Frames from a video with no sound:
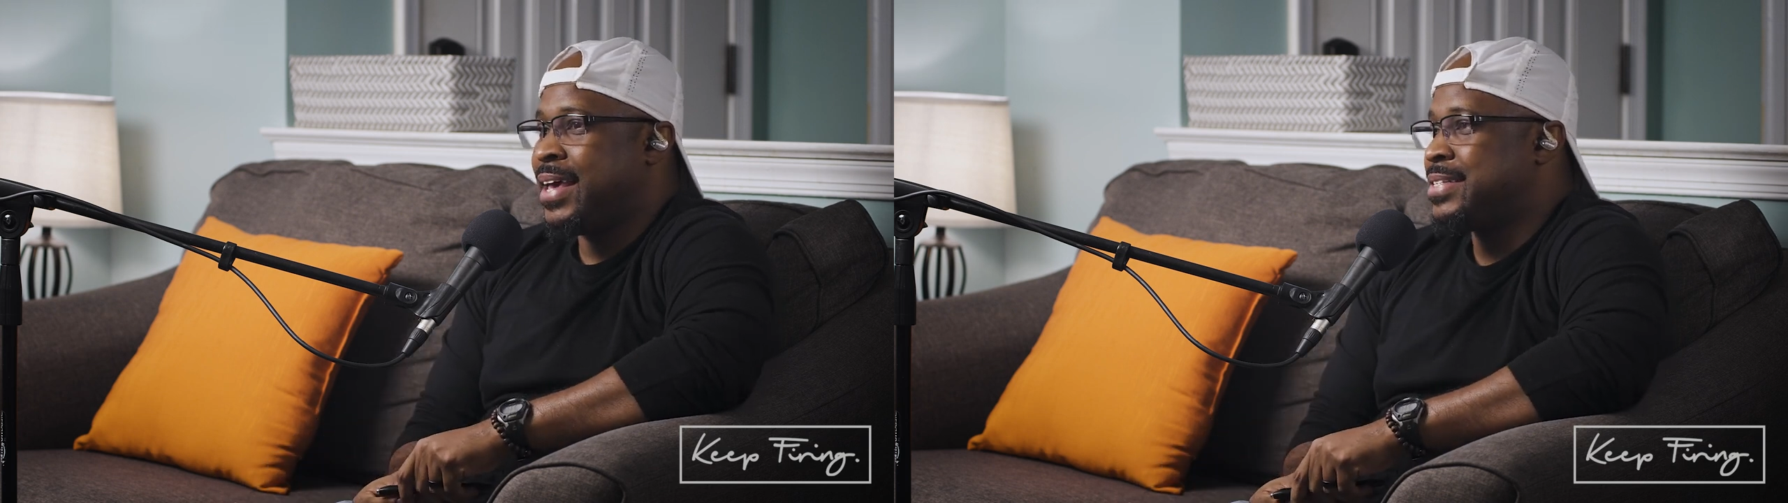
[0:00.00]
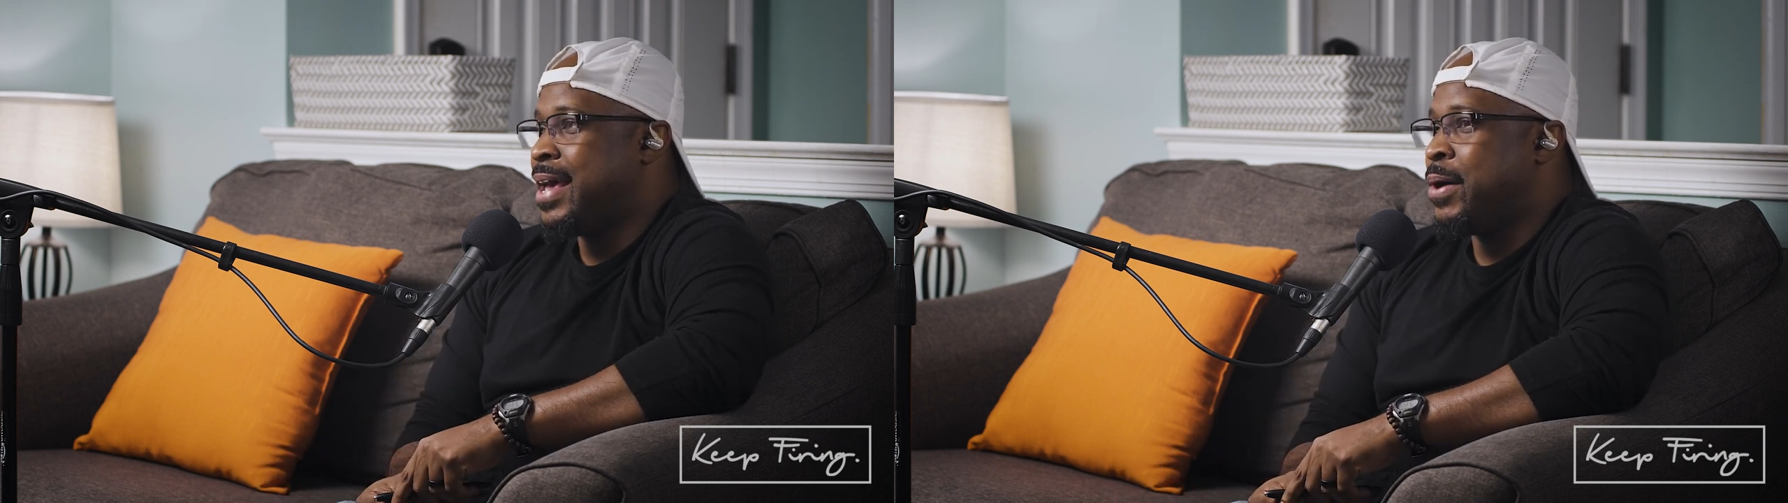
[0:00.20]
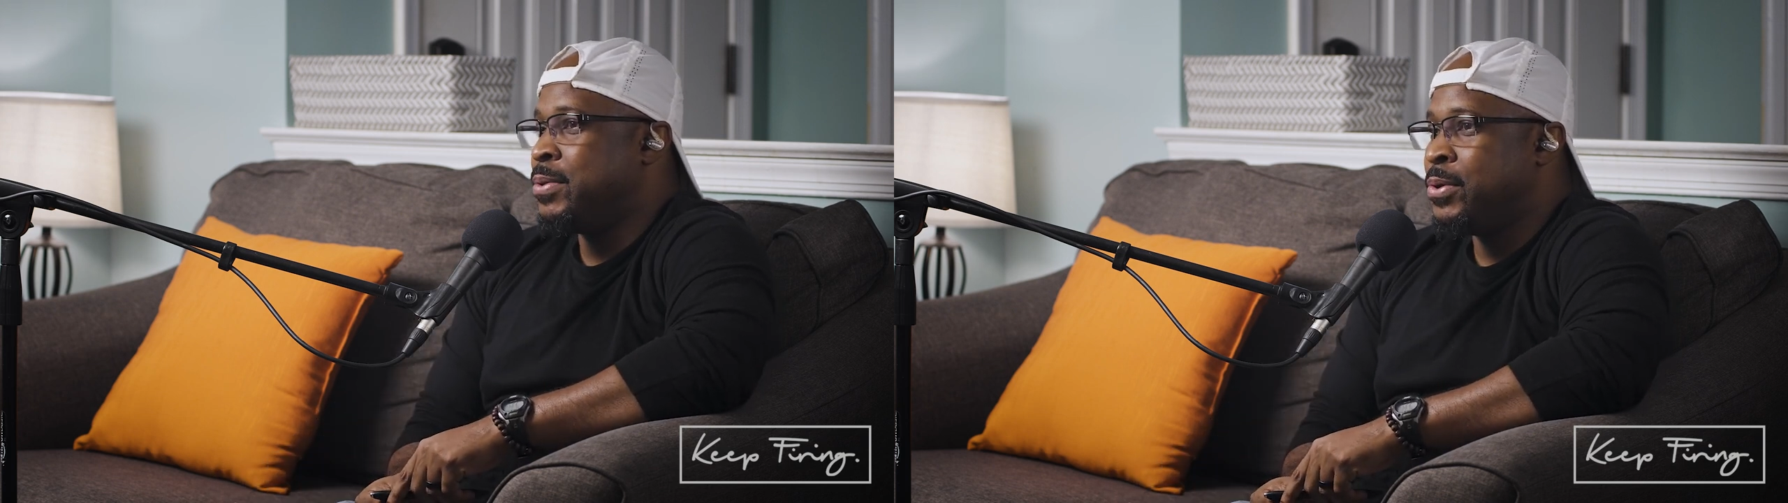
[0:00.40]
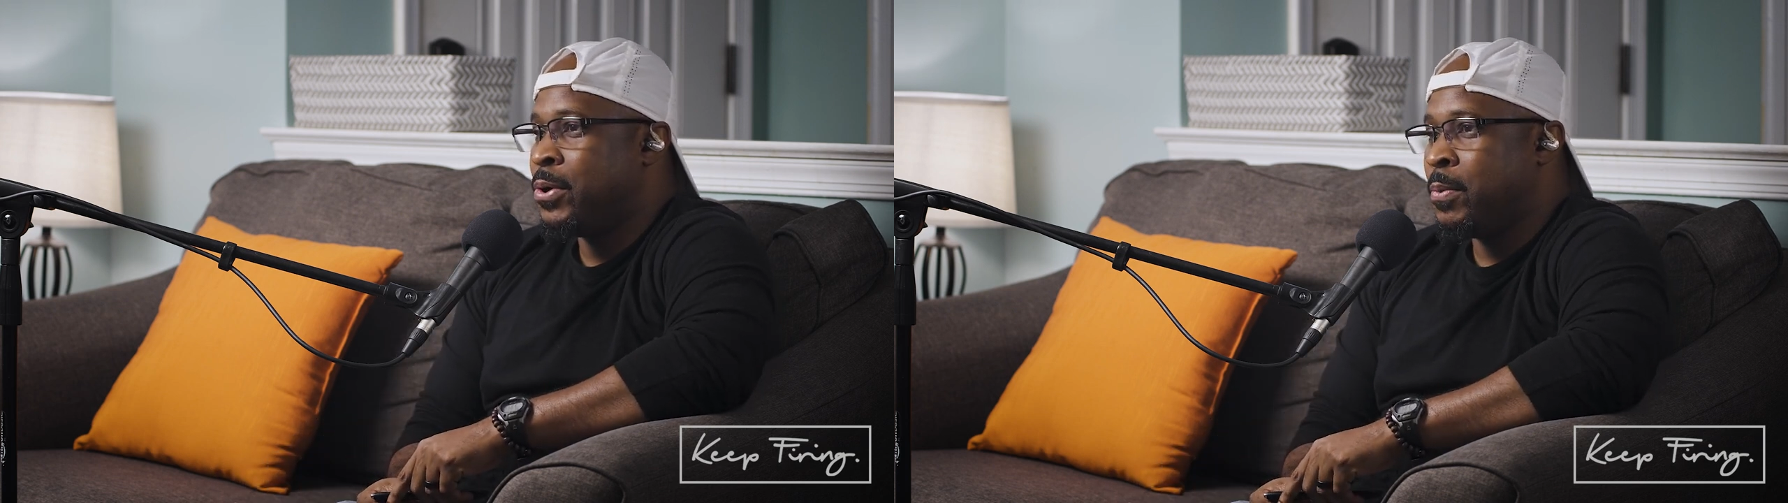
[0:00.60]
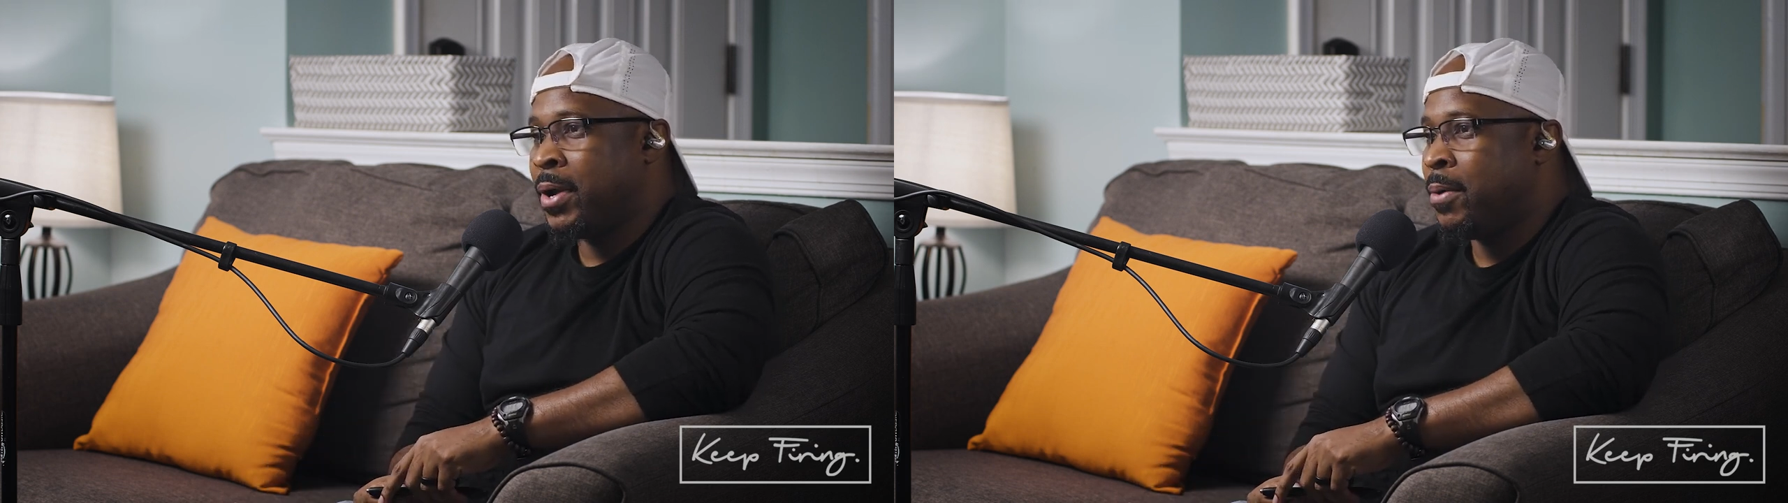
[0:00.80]
that's not, you
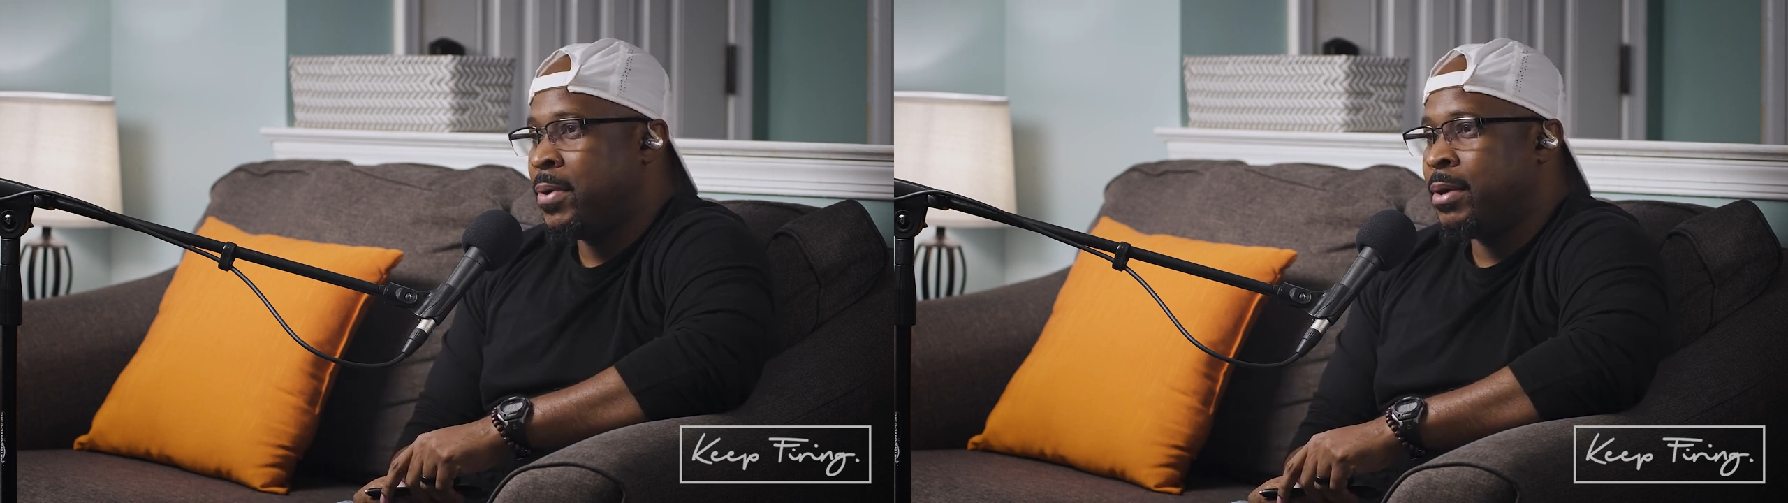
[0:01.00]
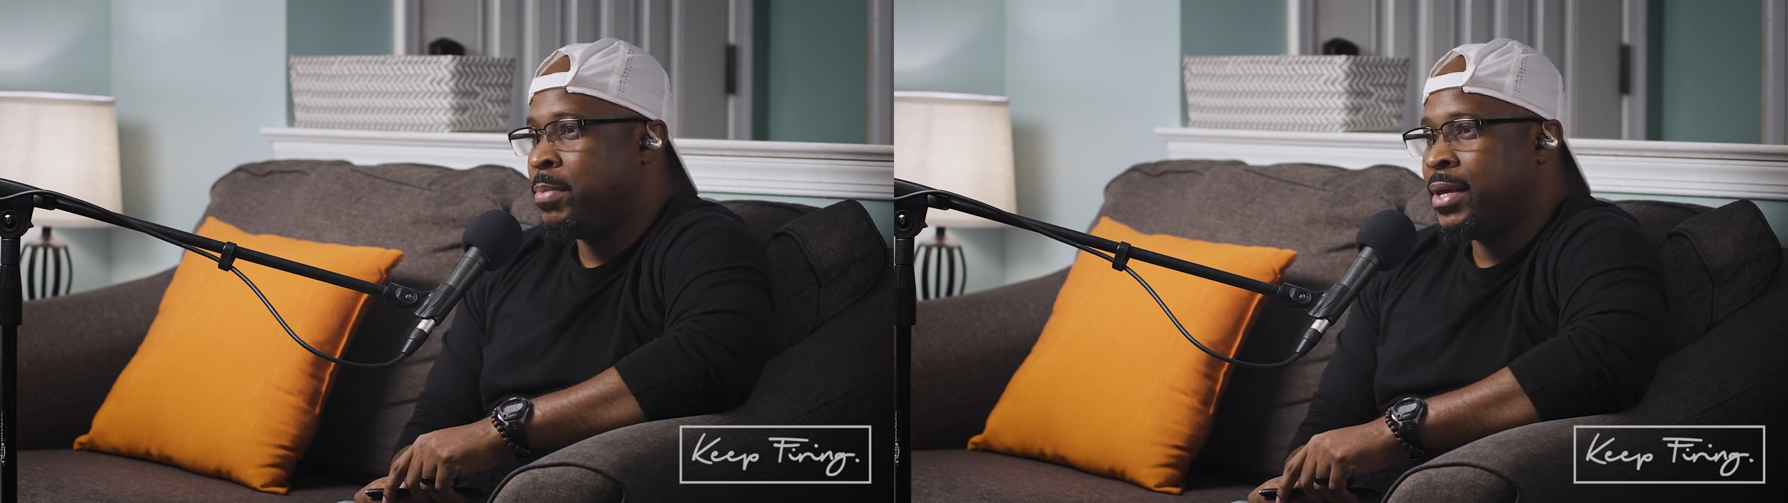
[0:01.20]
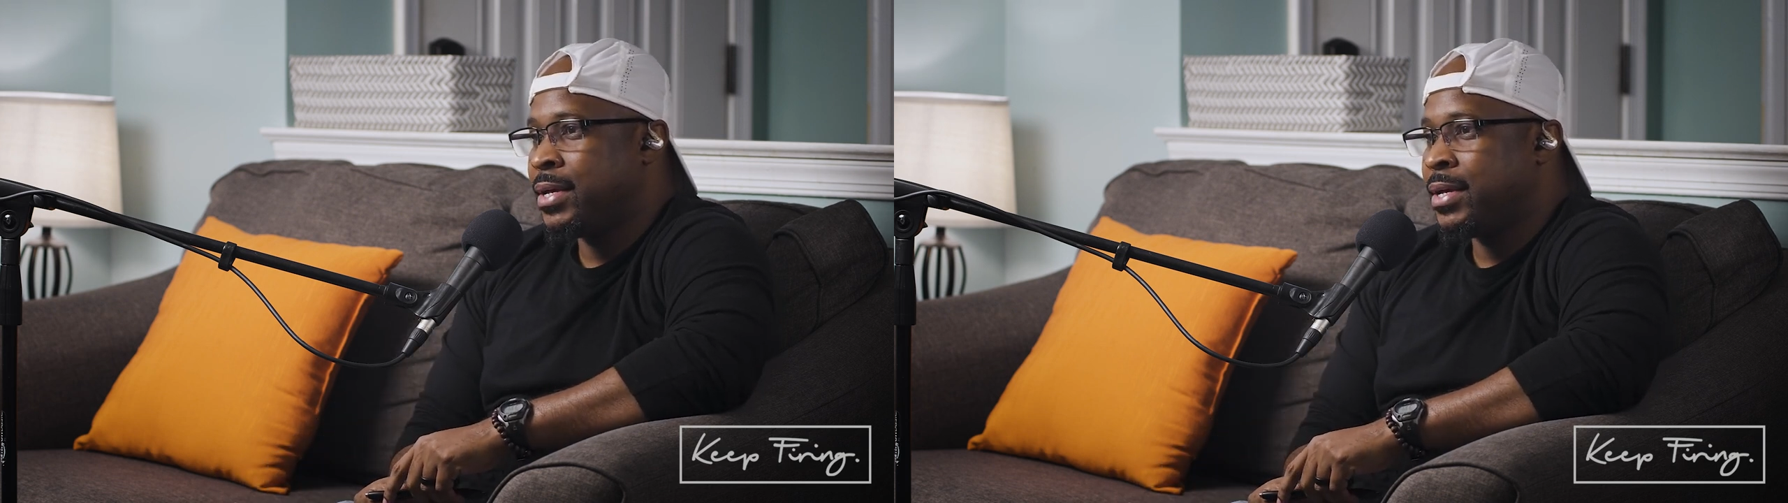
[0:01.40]
know, what I want to be.